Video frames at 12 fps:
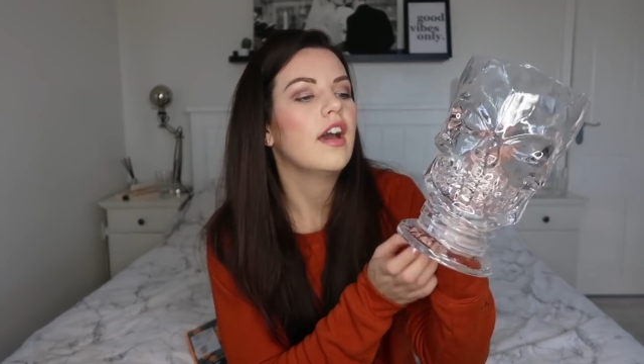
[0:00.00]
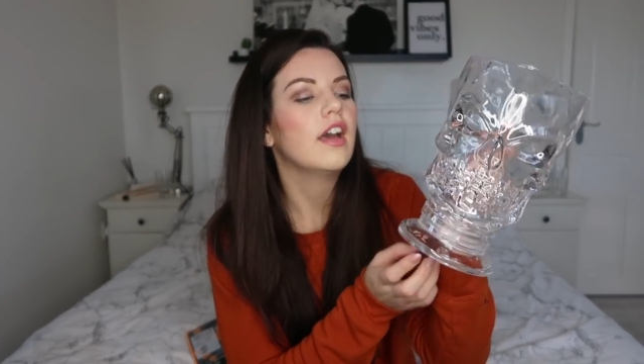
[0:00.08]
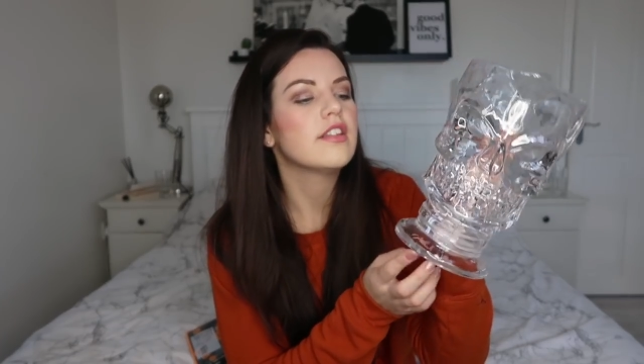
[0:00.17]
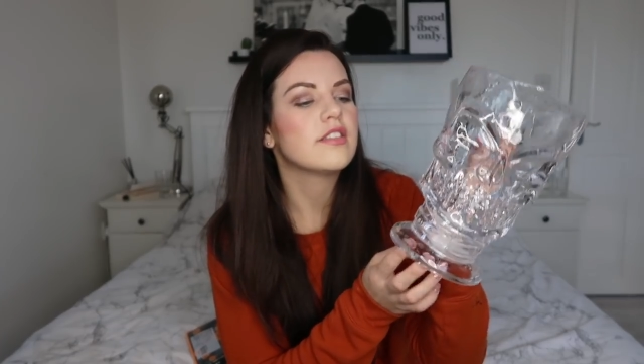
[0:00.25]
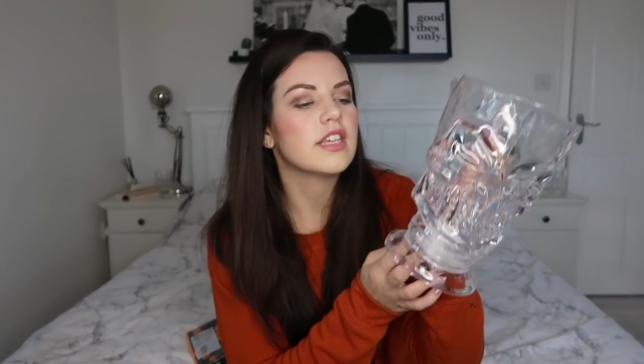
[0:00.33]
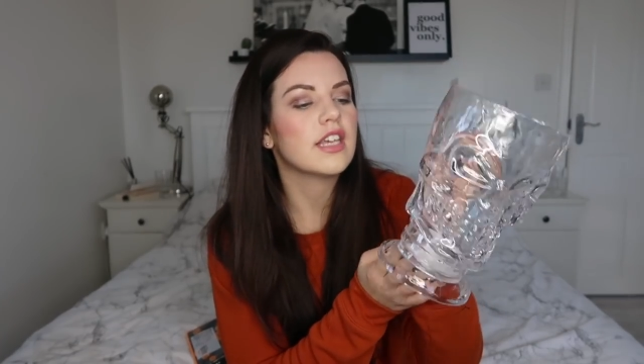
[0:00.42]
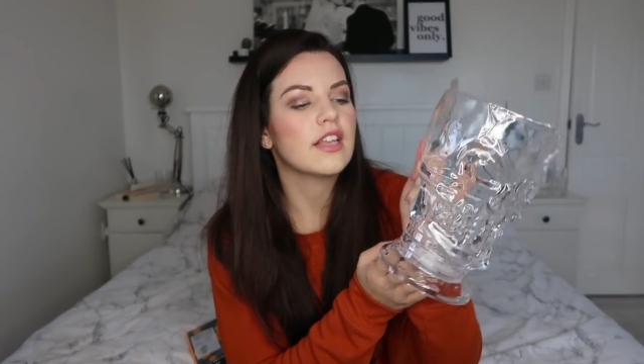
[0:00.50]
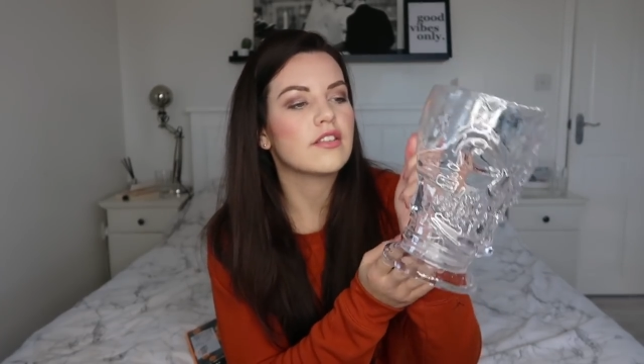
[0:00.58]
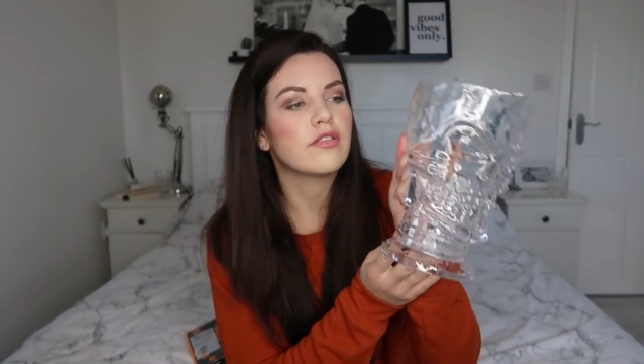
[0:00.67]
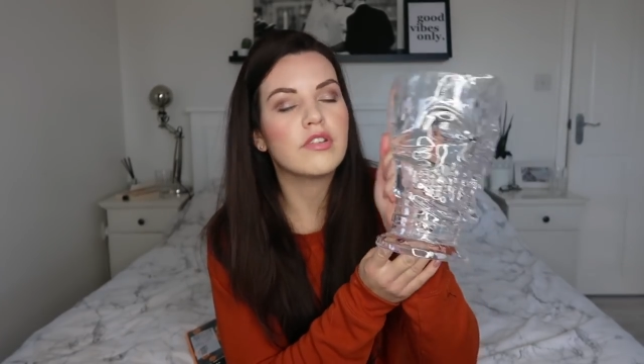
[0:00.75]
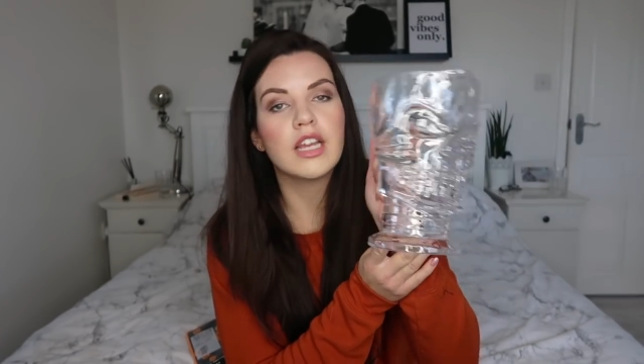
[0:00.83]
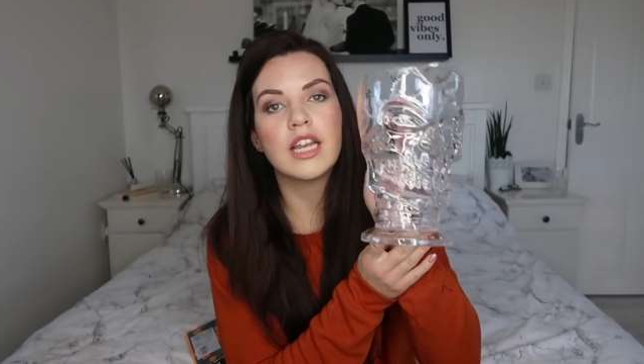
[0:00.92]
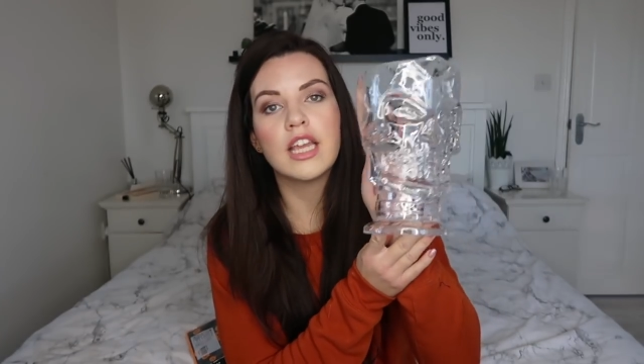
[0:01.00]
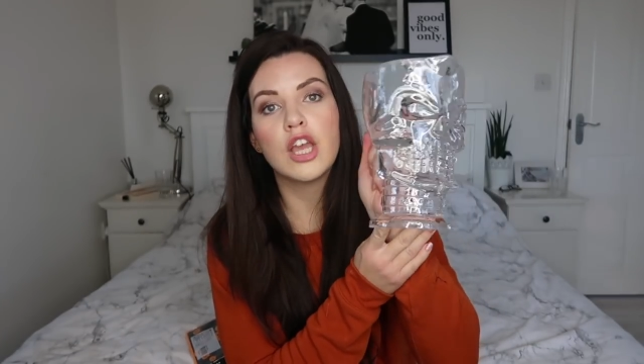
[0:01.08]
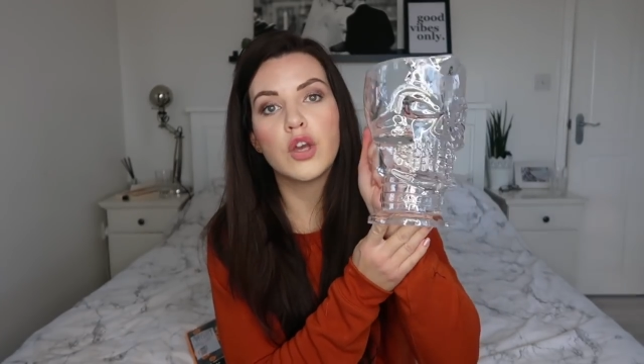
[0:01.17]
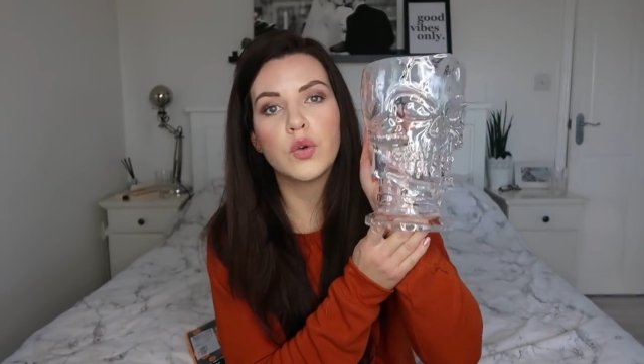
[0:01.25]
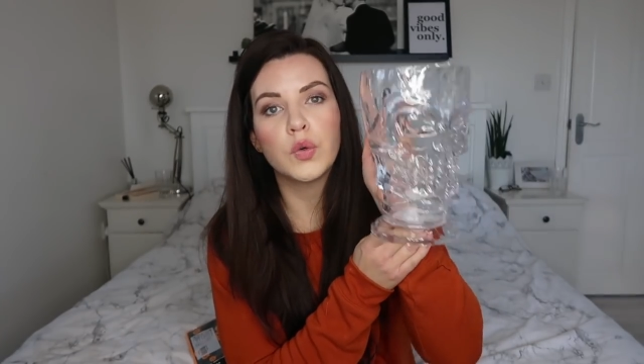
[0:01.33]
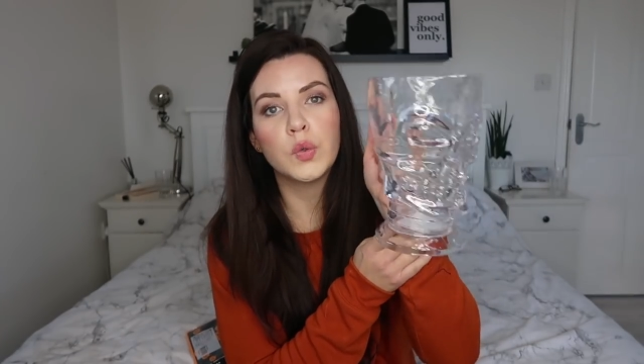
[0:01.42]
I just think that's a
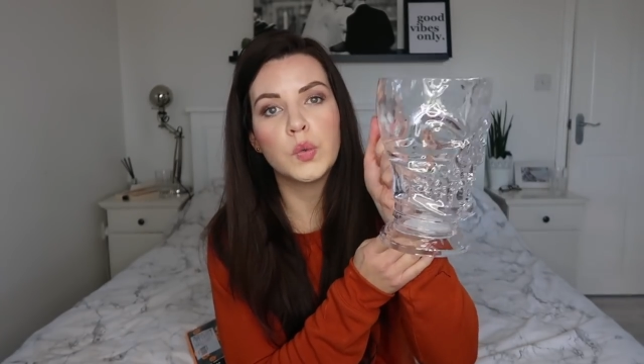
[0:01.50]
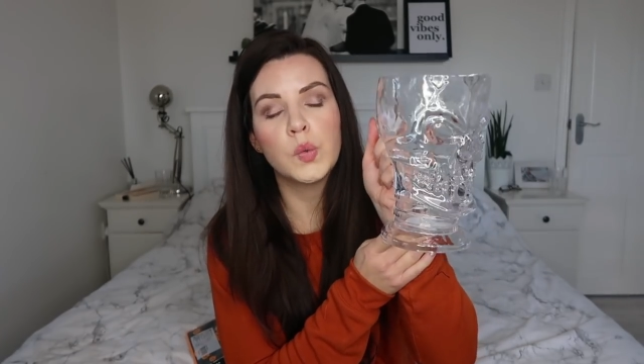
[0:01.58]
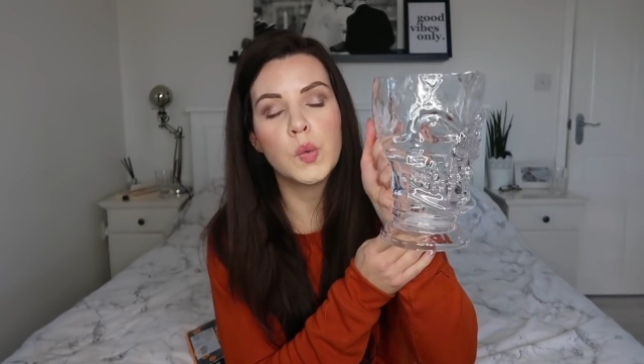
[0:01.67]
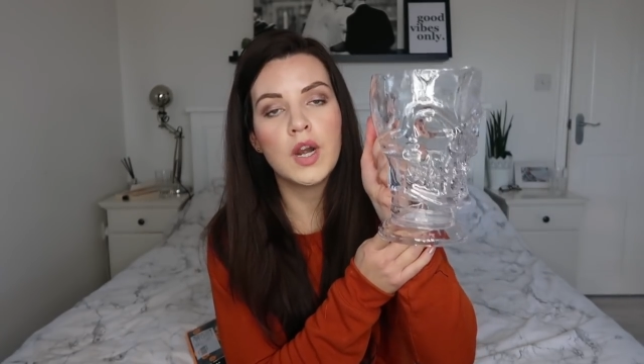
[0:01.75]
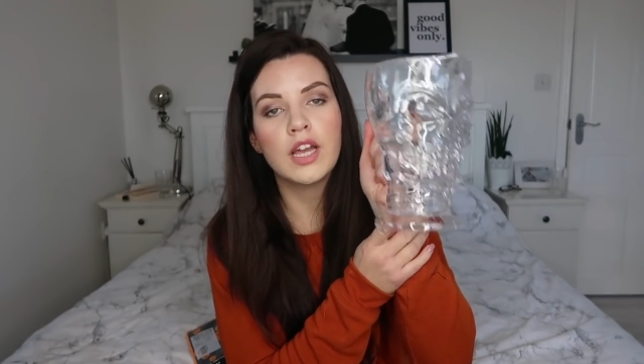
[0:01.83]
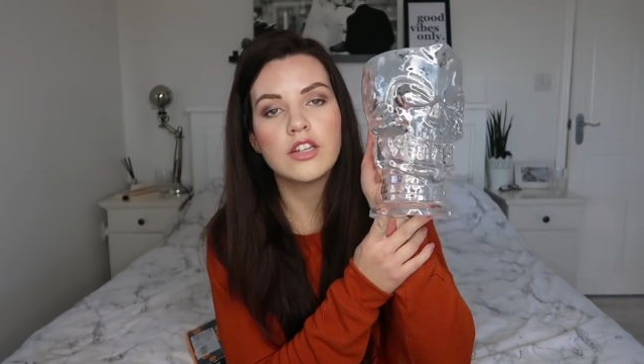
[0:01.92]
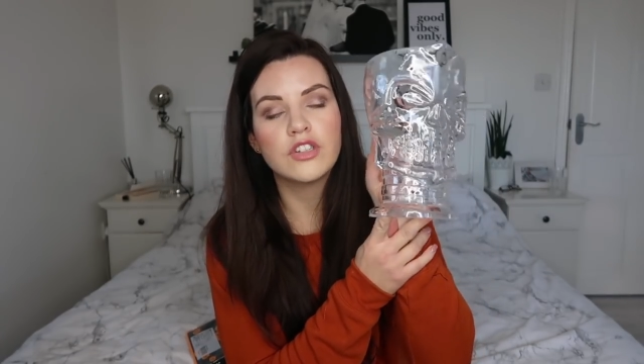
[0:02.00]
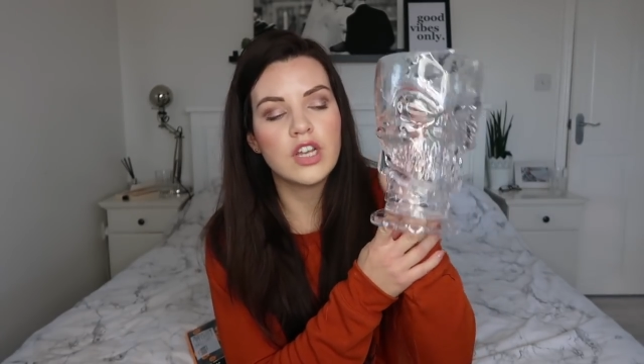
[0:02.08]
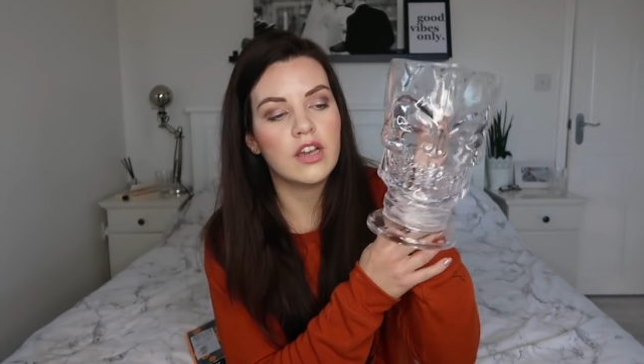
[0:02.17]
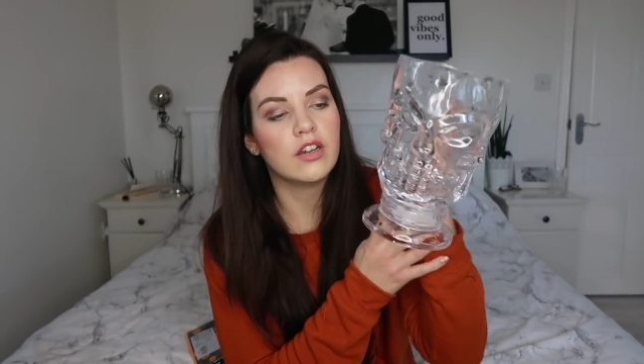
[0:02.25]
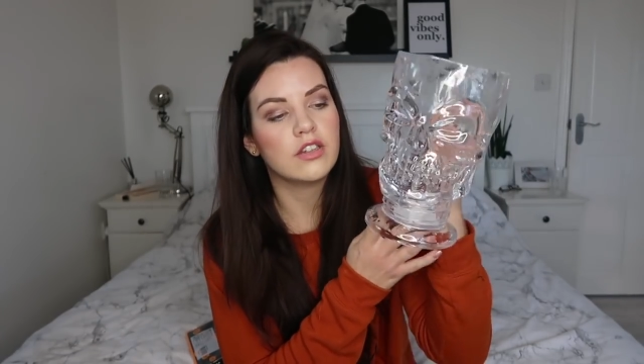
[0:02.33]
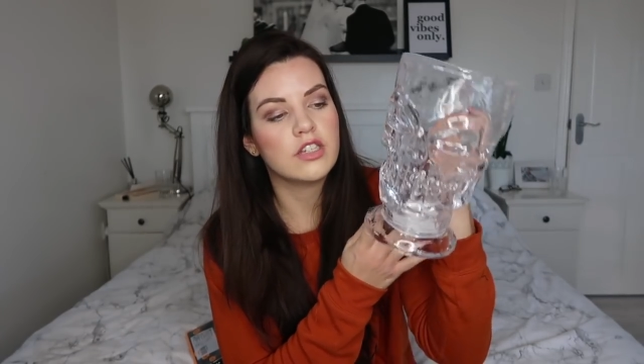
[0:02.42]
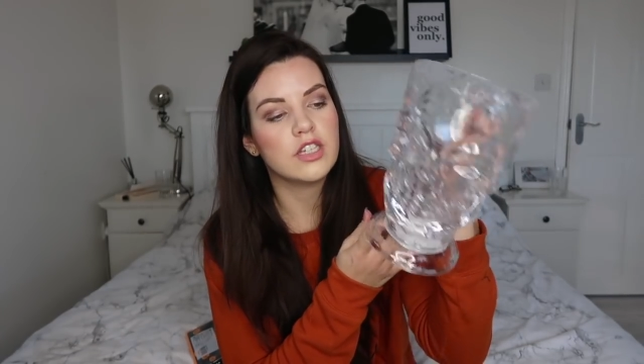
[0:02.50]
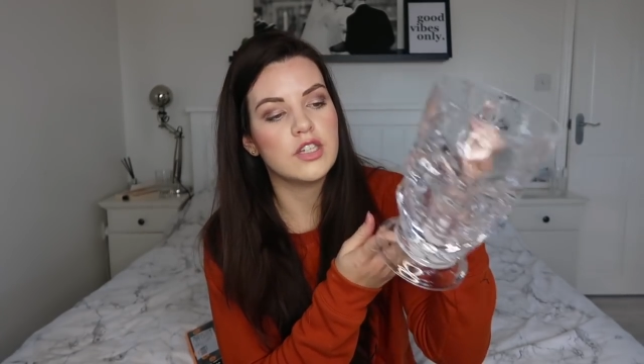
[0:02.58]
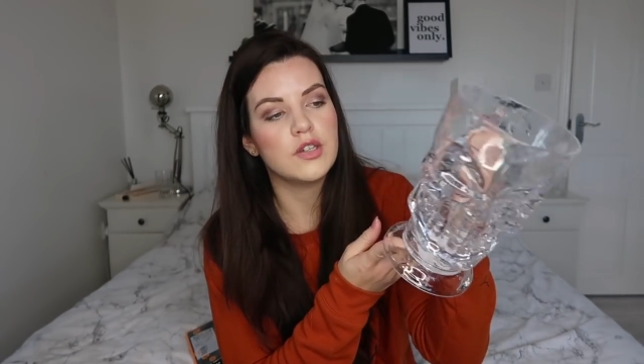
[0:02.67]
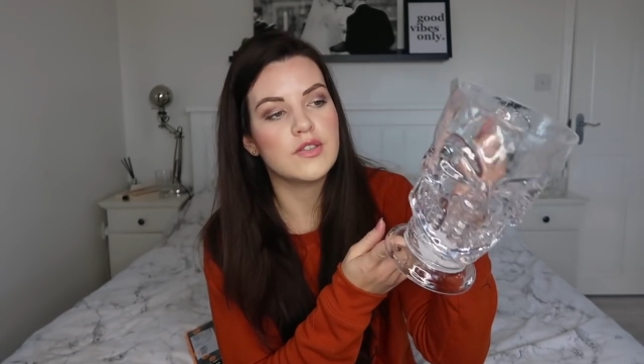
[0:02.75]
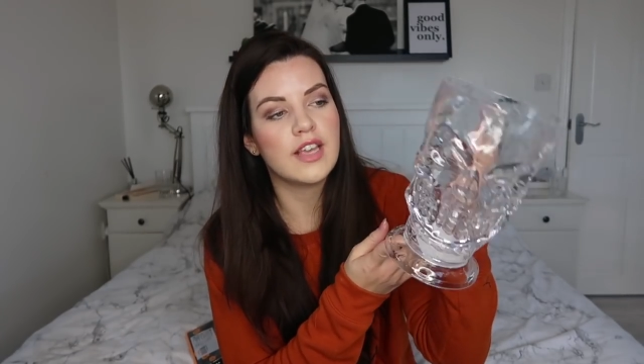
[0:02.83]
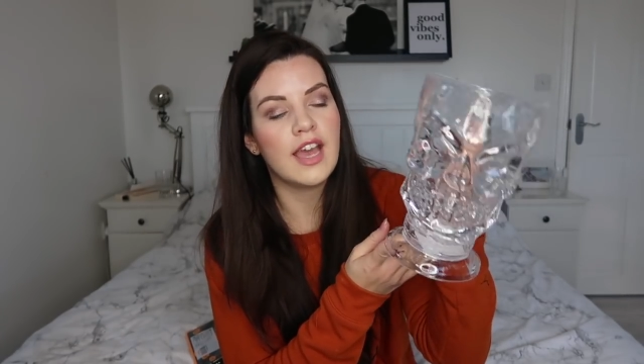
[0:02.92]
really cool jug to
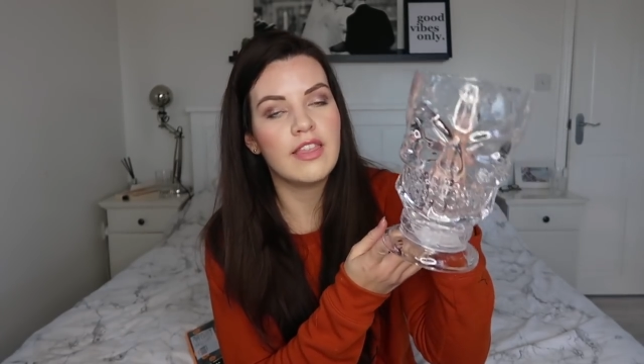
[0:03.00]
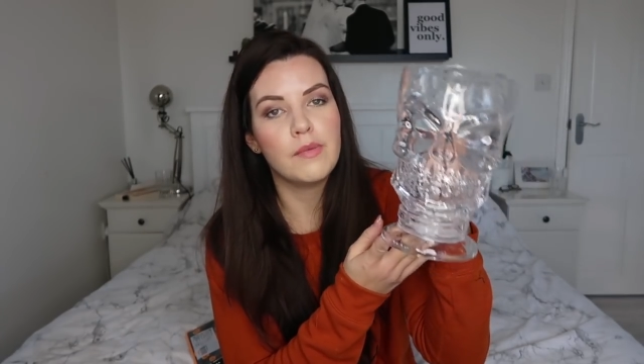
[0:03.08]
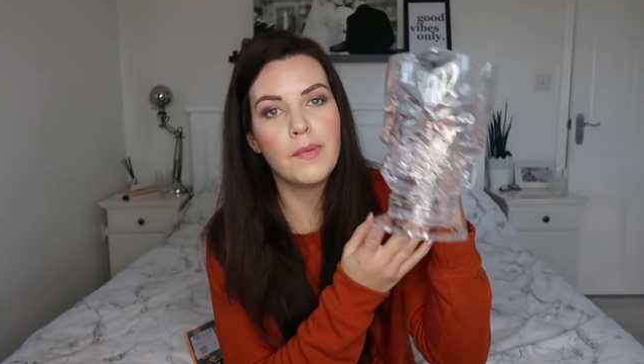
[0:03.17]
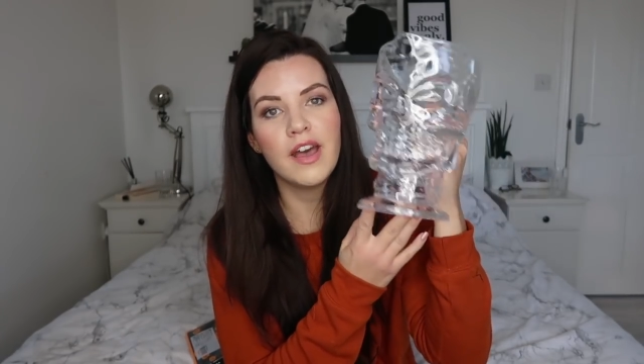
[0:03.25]
use at the